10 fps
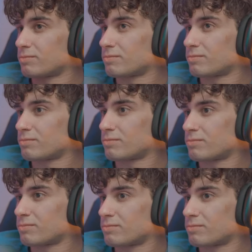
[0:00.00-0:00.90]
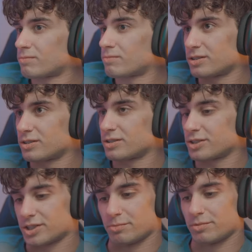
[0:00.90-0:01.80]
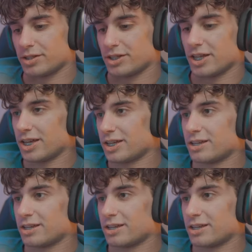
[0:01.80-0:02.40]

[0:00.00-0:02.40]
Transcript: Timothy? Timothy dead.